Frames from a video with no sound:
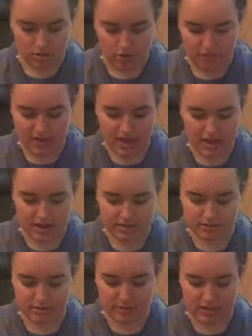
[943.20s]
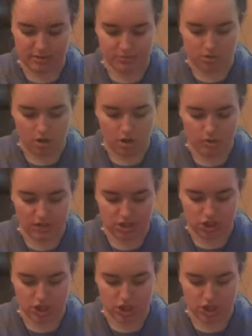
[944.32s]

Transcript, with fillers: Love it, because my lips are always